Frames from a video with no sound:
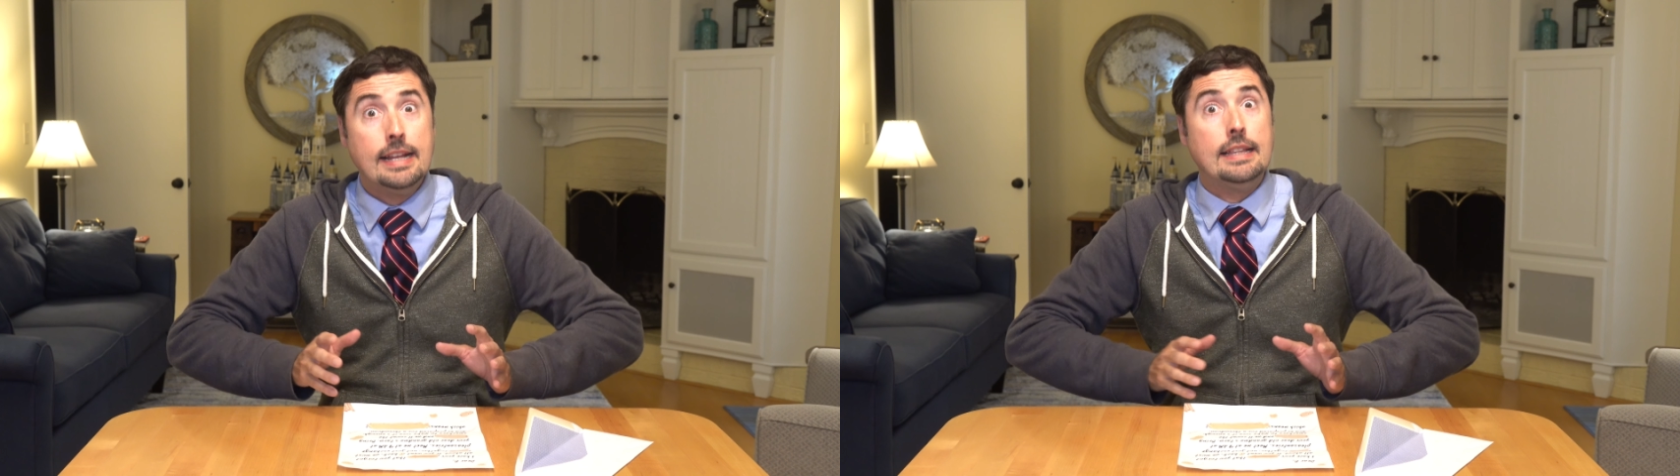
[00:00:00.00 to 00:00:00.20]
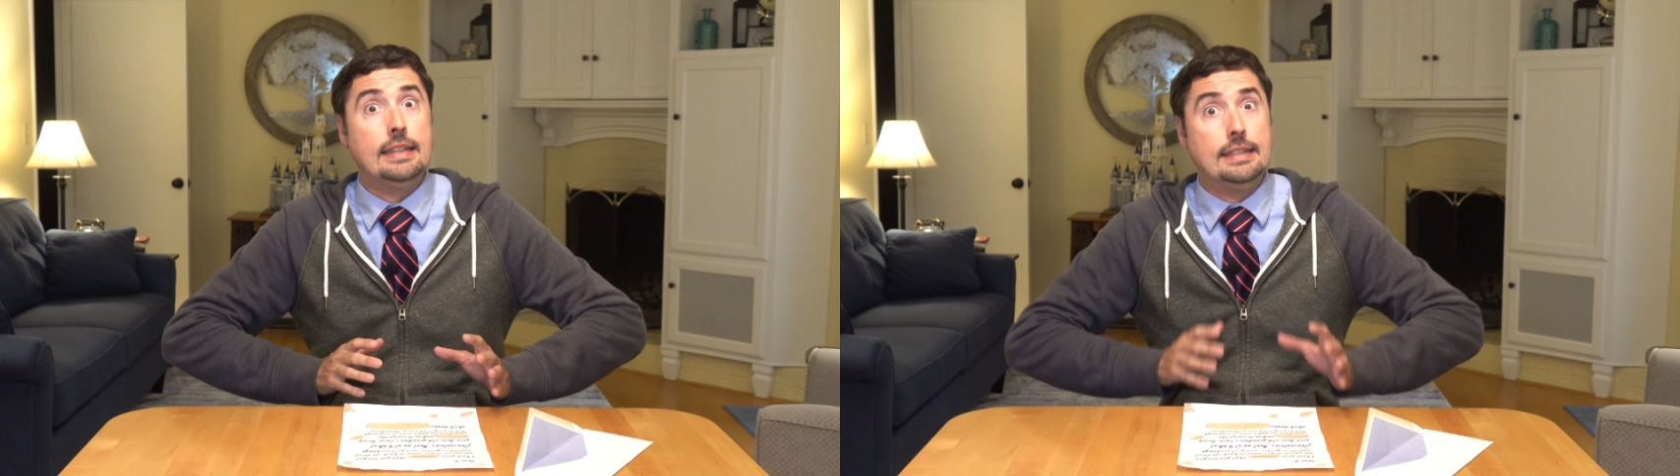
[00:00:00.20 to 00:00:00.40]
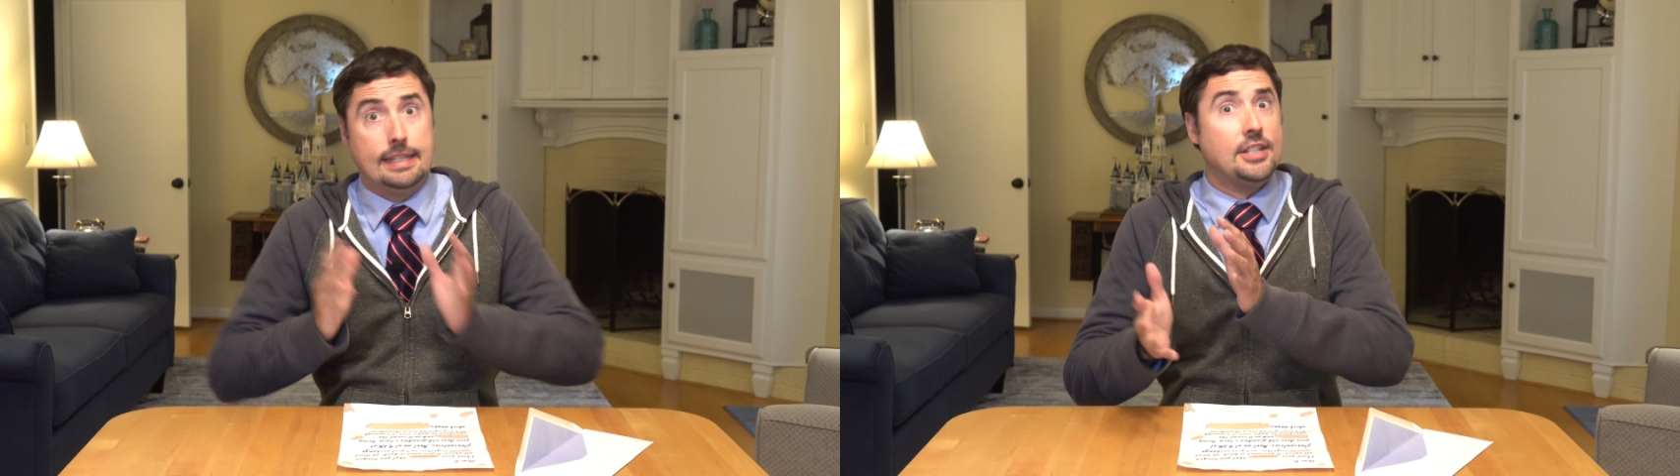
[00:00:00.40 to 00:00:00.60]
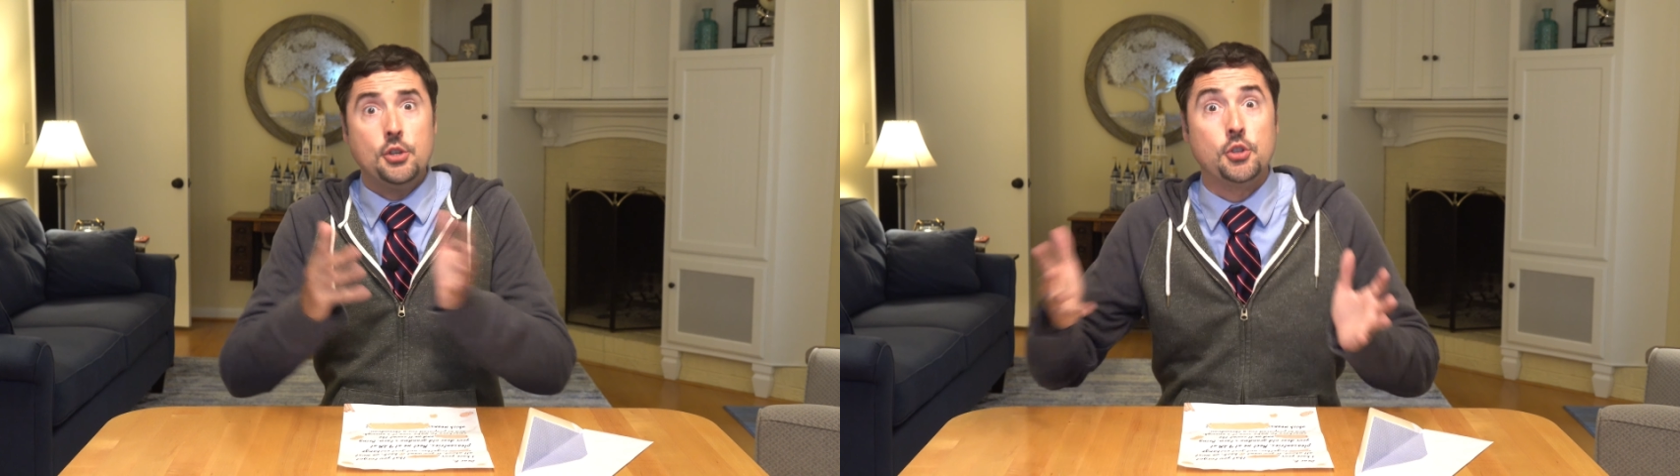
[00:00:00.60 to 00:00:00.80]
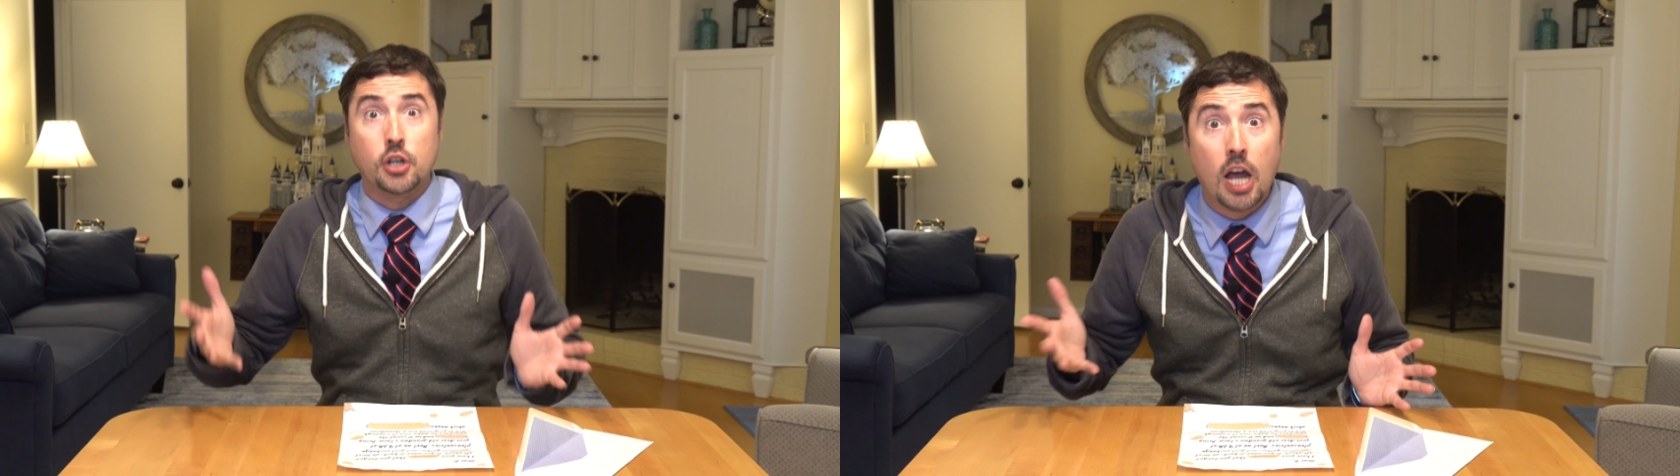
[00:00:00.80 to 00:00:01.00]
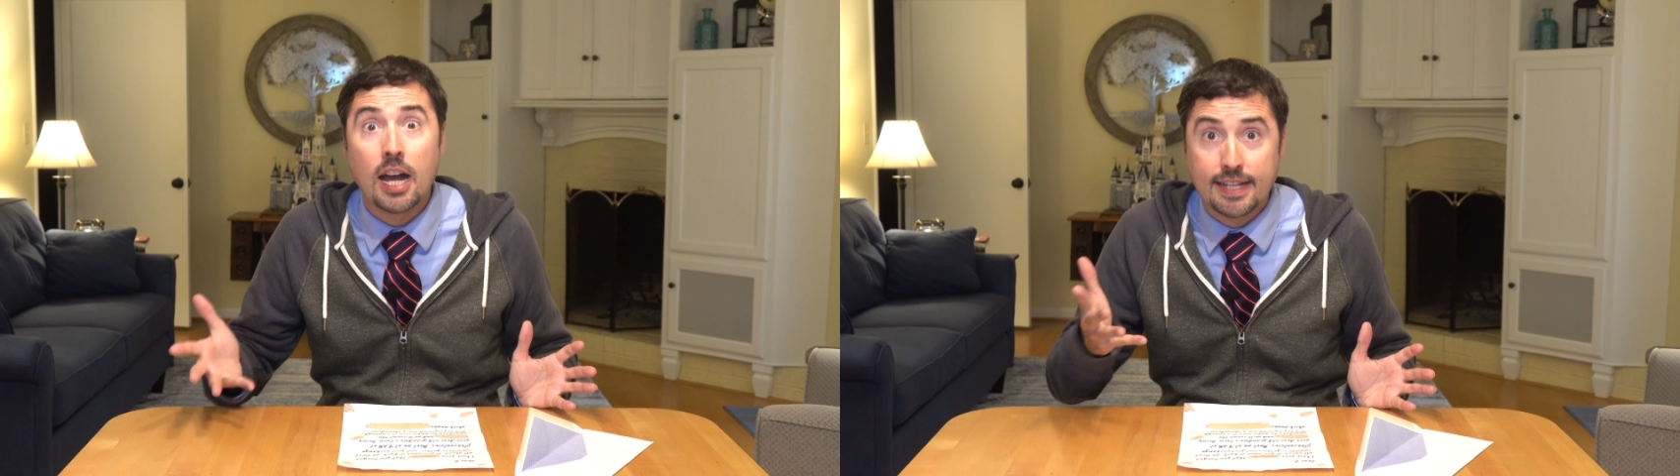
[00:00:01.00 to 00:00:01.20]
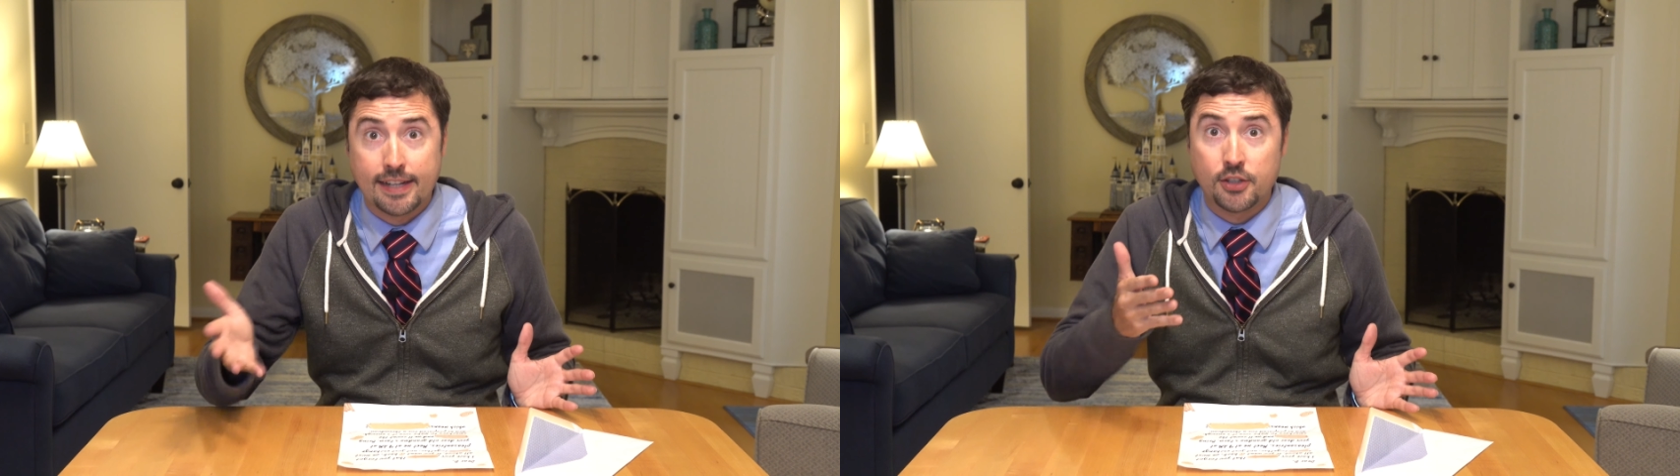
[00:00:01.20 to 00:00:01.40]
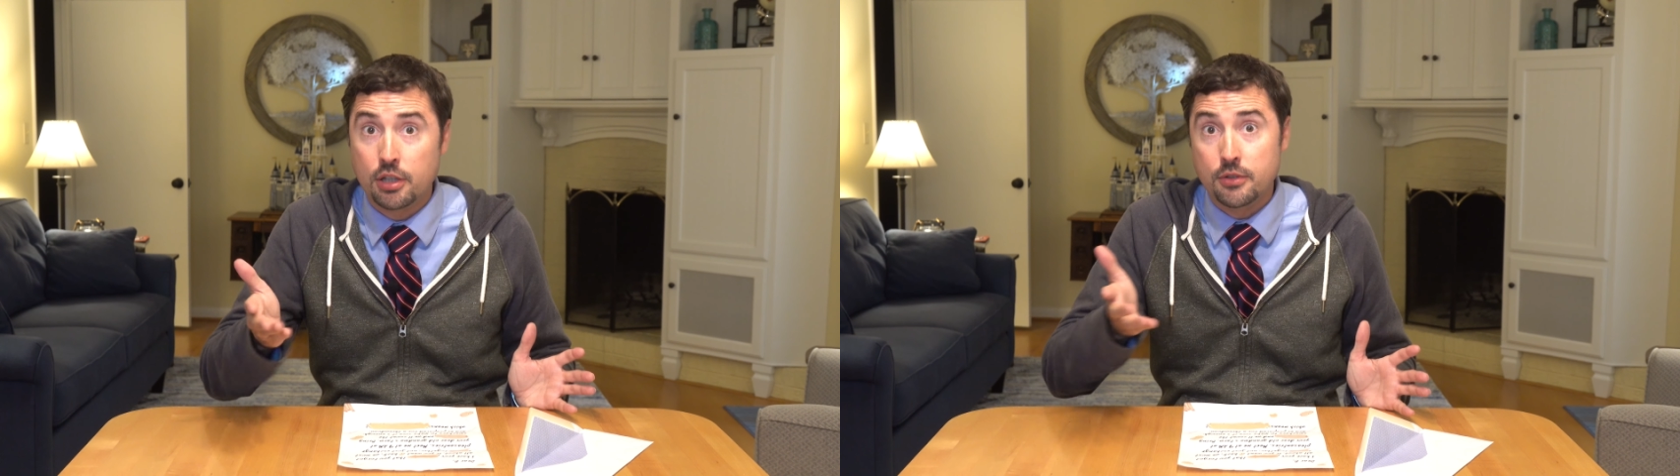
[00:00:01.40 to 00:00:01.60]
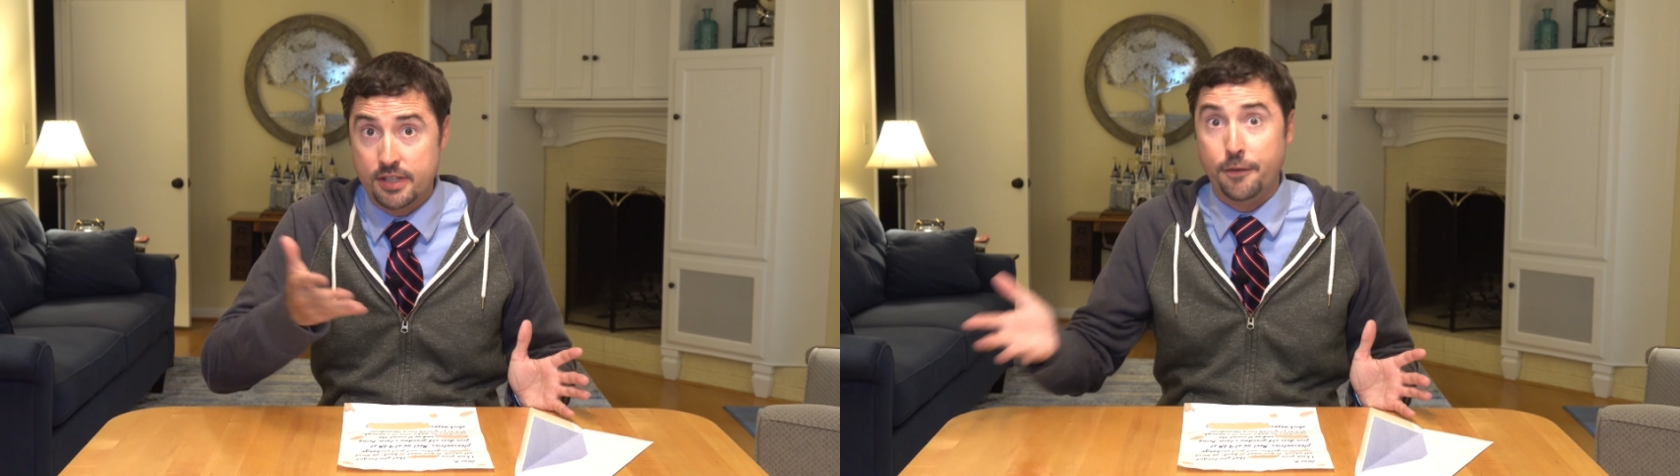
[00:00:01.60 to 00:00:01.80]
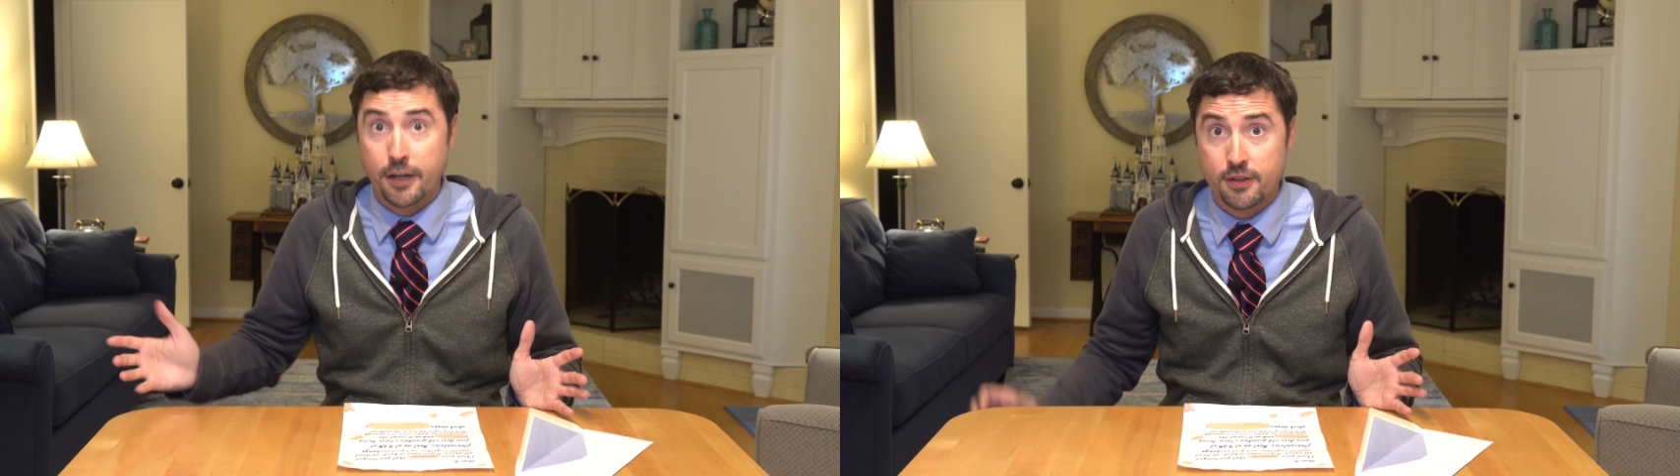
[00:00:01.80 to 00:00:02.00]
let's use our context clues to
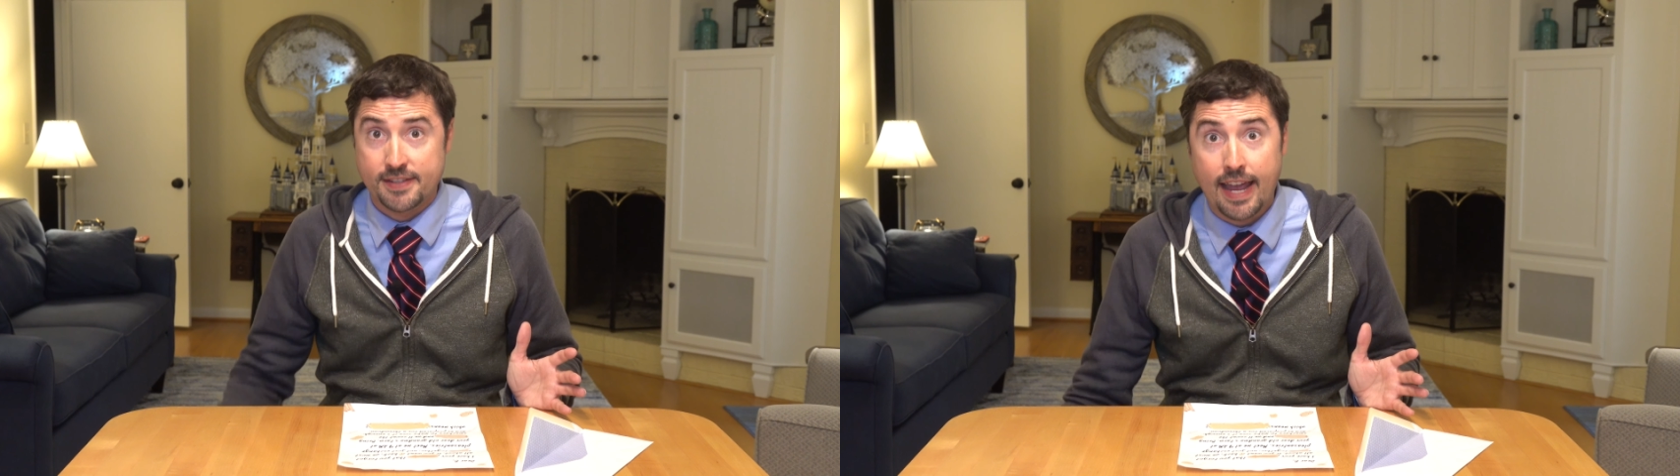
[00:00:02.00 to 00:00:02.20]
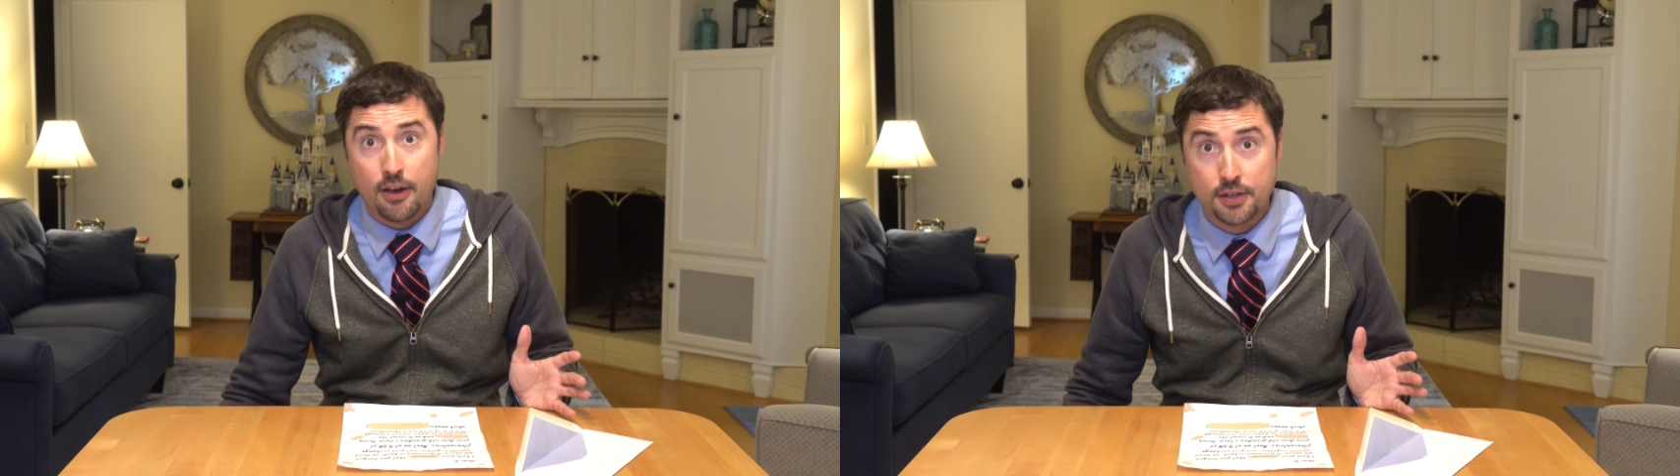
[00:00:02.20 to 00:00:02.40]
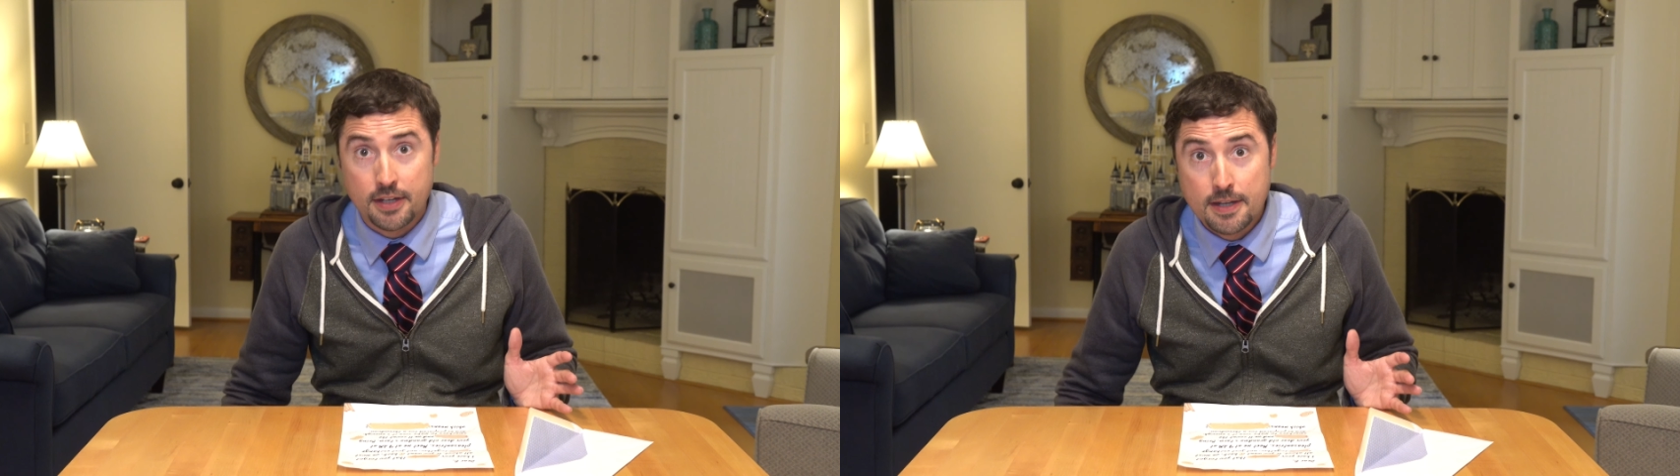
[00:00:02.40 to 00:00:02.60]
figure this out.